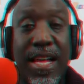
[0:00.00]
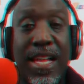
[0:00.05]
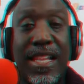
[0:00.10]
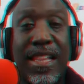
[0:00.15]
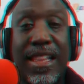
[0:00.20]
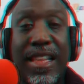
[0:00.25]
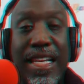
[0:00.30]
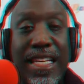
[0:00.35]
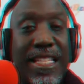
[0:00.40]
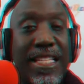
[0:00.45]

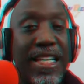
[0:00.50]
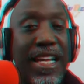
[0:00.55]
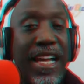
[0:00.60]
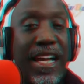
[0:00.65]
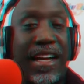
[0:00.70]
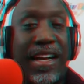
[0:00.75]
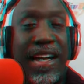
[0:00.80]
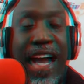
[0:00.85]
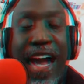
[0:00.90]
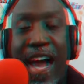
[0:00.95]

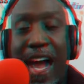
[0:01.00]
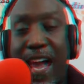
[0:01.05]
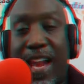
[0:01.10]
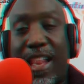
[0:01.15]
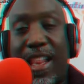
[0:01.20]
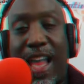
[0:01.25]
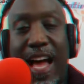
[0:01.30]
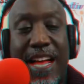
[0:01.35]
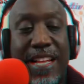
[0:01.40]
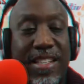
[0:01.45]
listening,
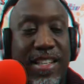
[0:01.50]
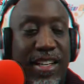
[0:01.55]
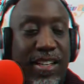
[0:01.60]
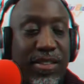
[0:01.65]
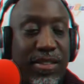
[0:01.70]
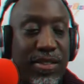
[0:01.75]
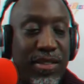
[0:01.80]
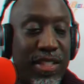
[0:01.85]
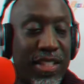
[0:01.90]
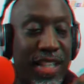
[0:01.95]
analyzing,
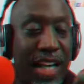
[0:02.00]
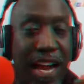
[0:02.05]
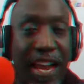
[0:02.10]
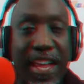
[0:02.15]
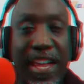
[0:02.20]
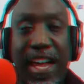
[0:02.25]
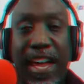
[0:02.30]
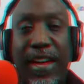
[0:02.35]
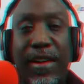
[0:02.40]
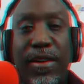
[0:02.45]

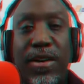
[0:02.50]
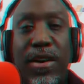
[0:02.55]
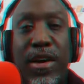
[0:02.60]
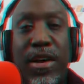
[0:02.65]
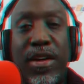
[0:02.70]
studying